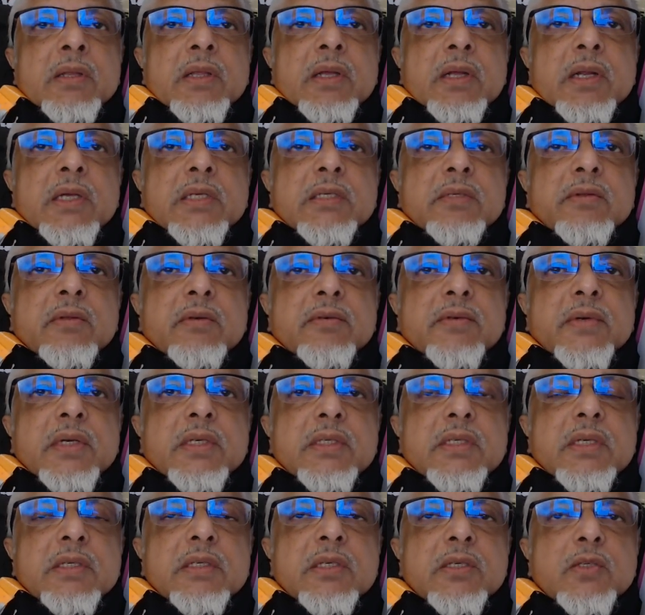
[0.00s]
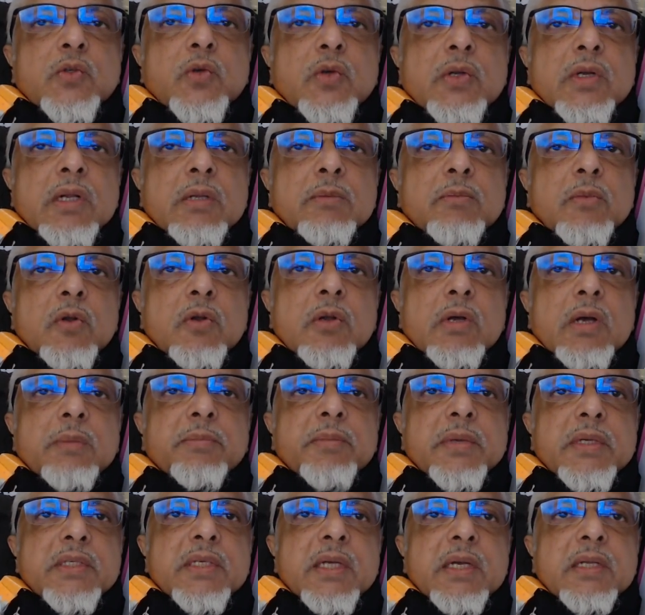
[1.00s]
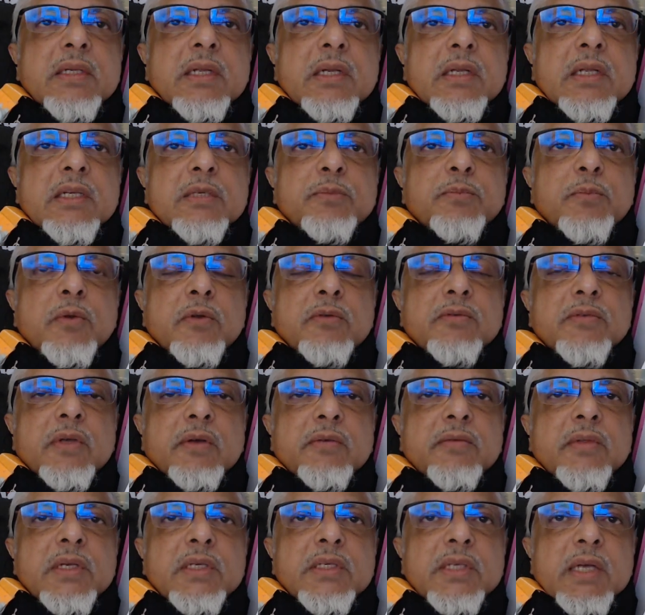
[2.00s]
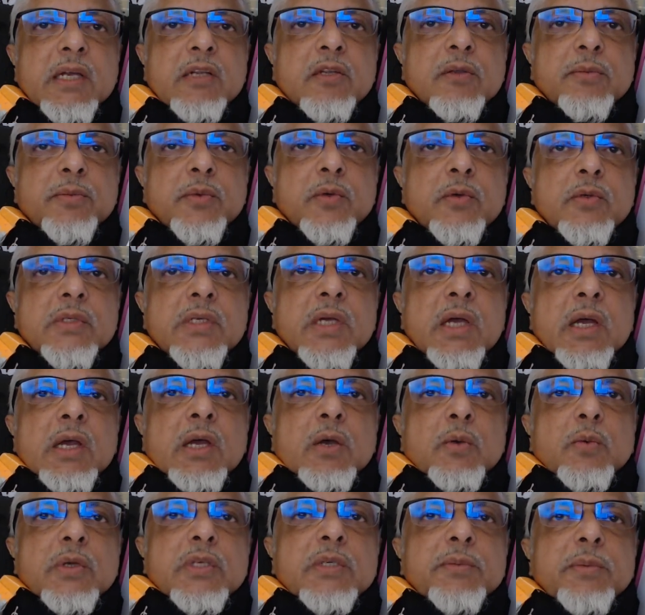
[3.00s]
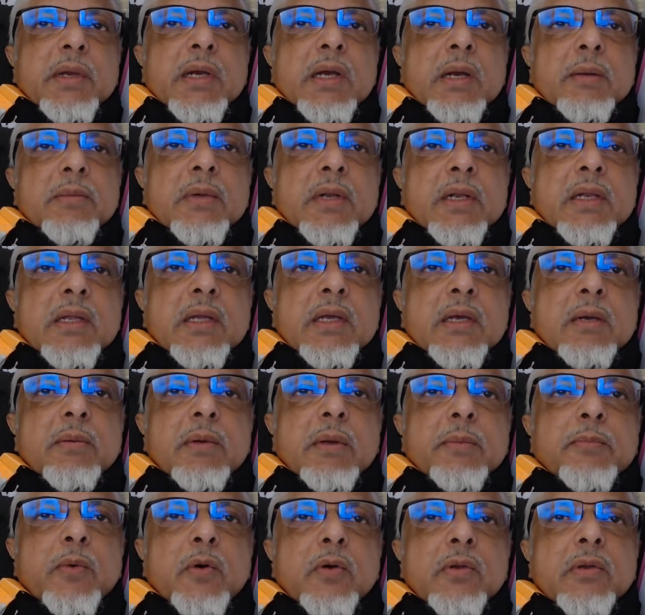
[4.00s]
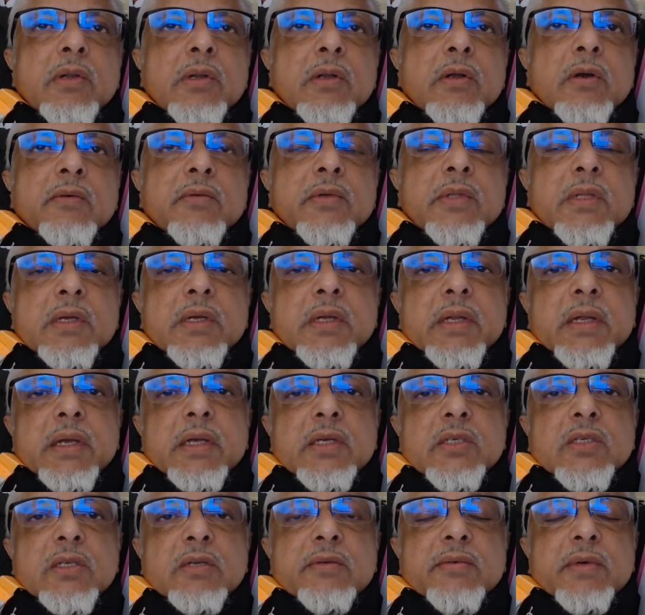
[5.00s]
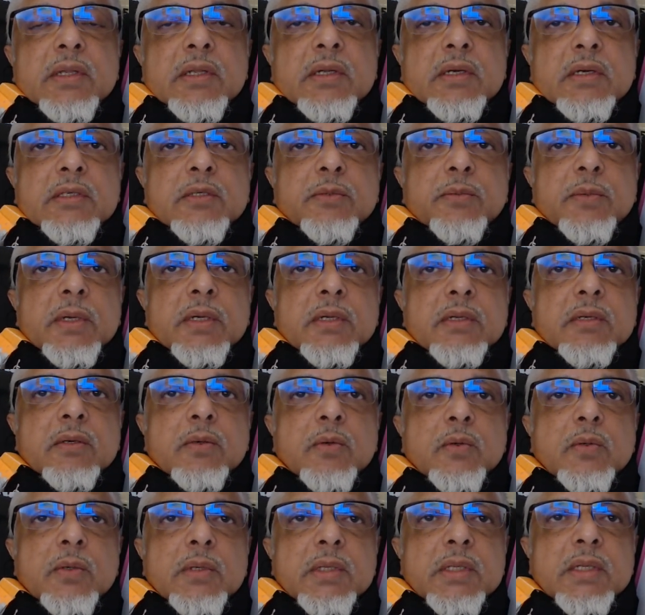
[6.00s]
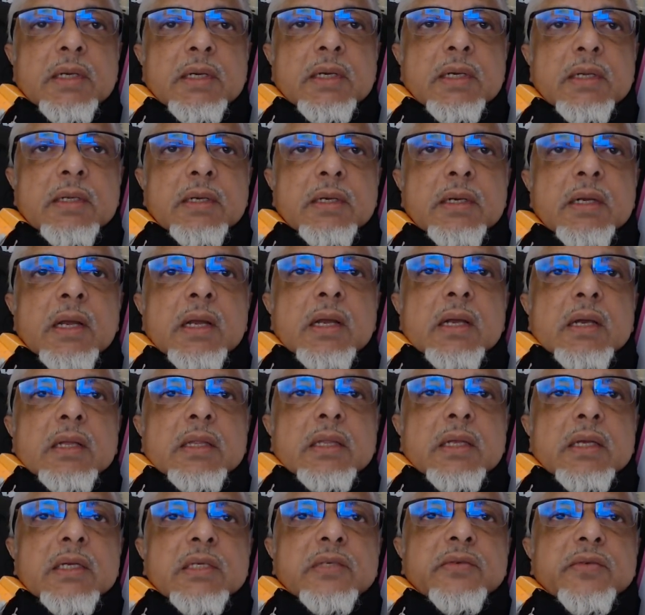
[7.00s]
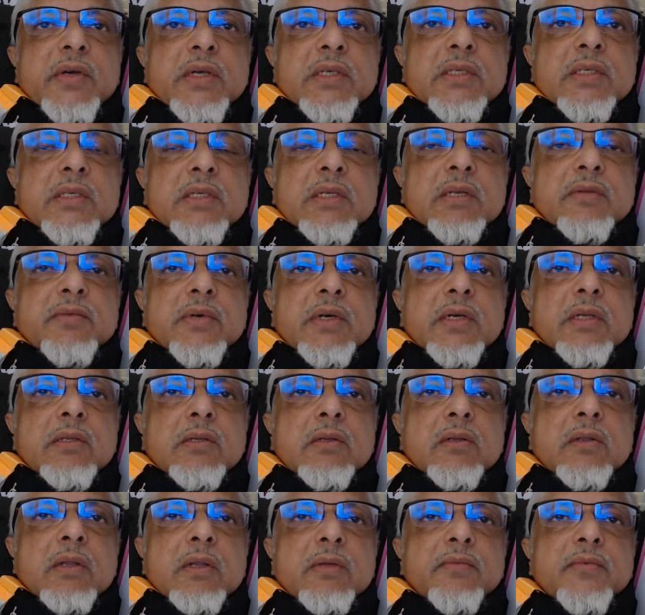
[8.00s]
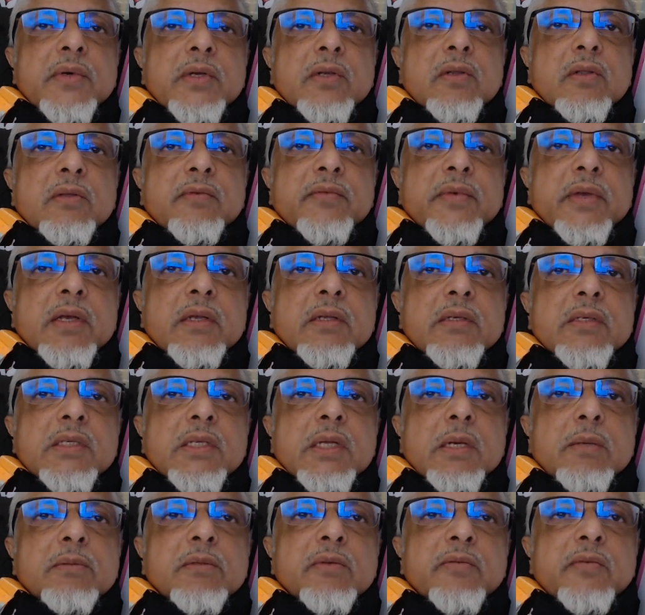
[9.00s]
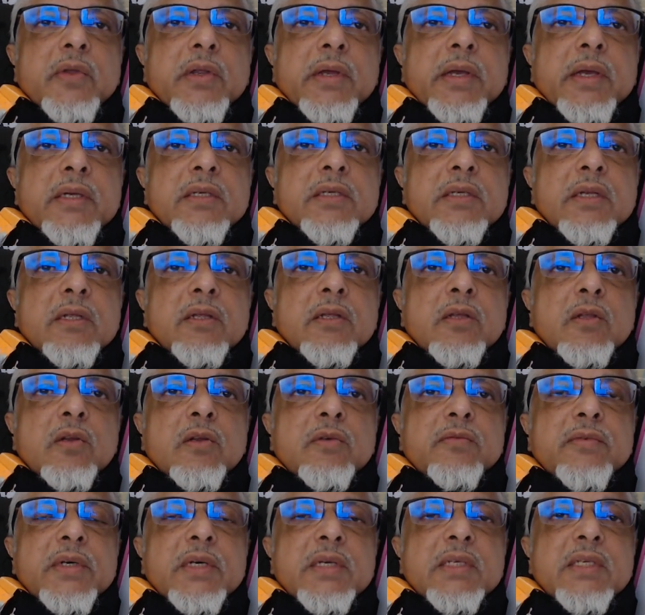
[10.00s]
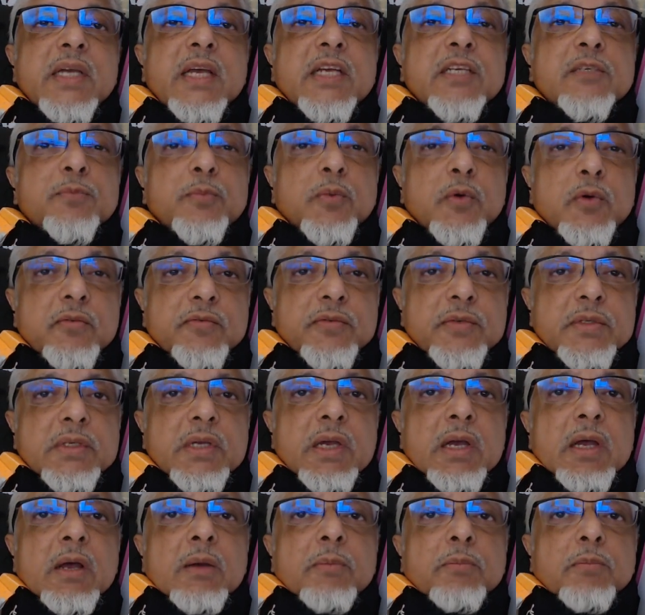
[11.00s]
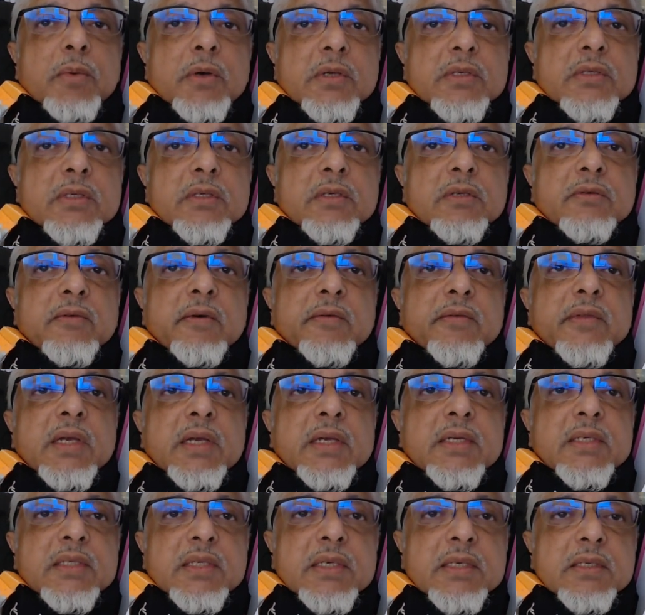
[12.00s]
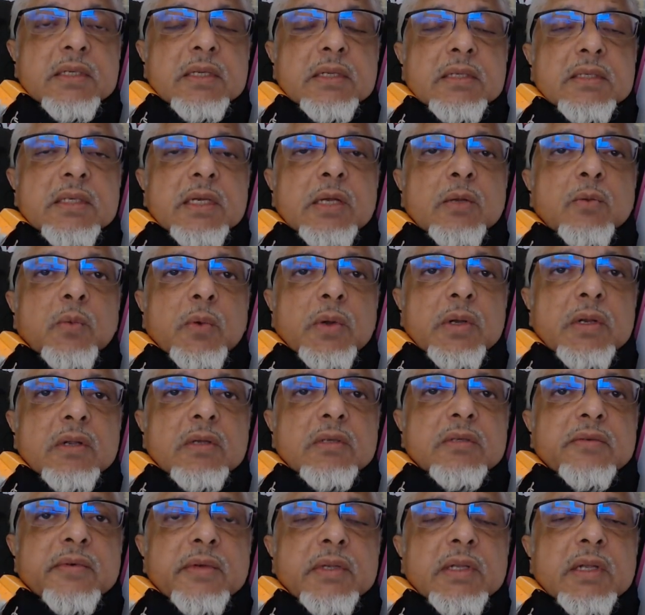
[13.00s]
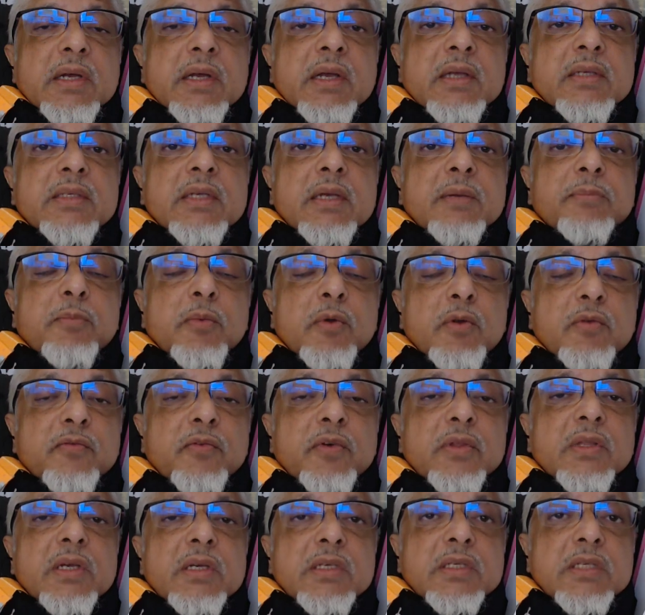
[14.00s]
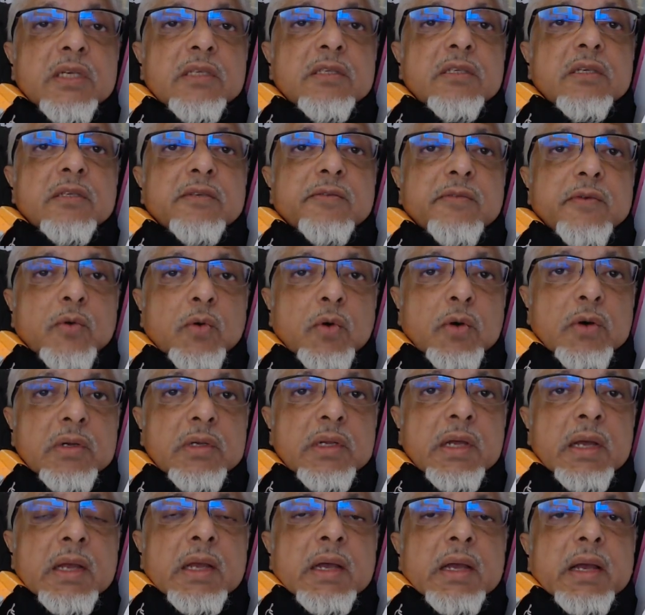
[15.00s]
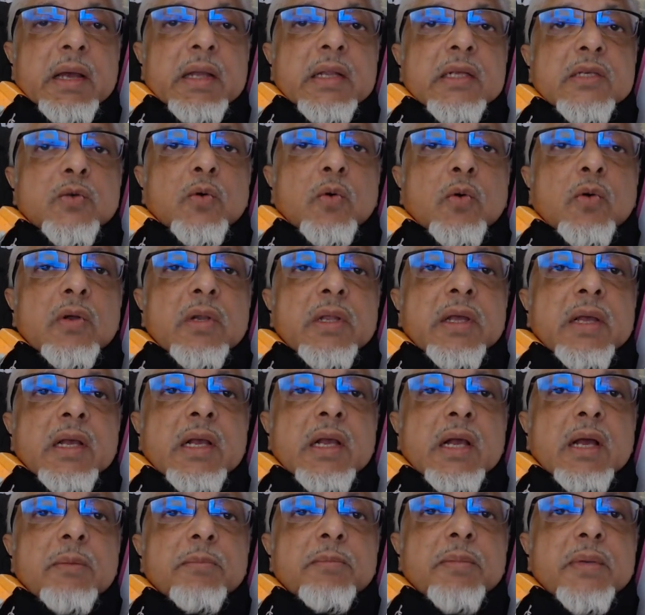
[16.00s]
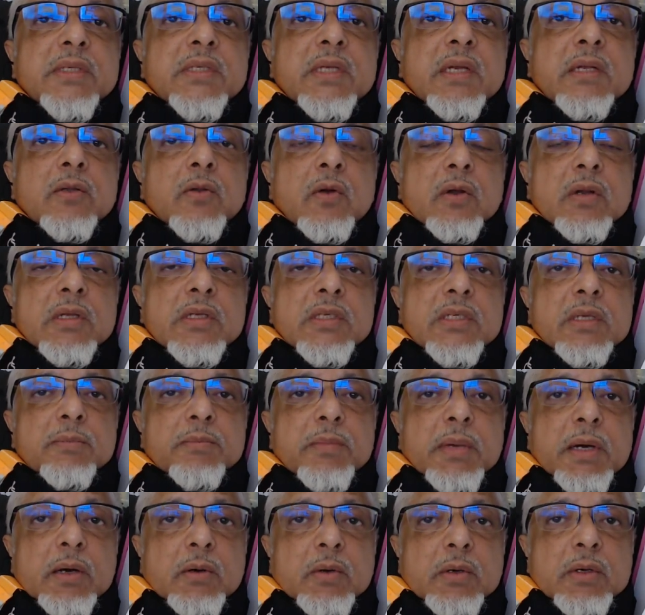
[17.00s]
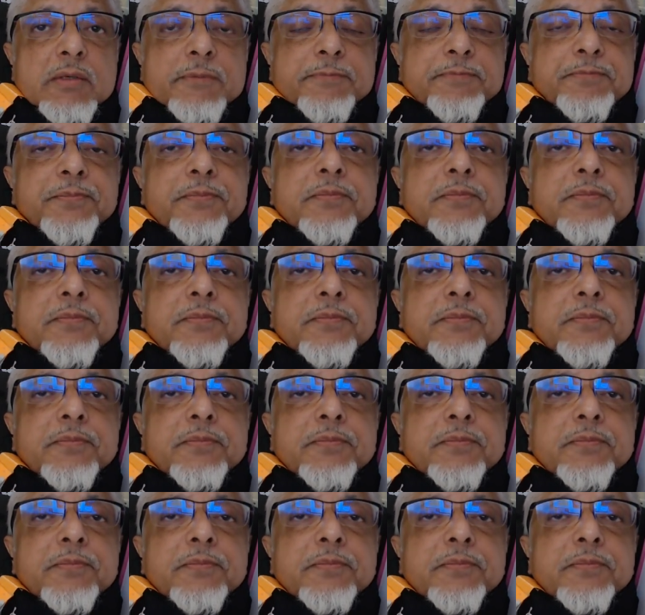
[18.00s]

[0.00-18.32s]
The rest of the verses in Surah Al-Mulk are presented as proofs of these attributes, which become clear by pondering over the creation of Allah subhanahu wa ta'ala. These verses refer to the various types of creation in the universe as proofs positive of the existence and oneness of Allah, as a proof of the existence of God and His all-encompassing knowledge and power.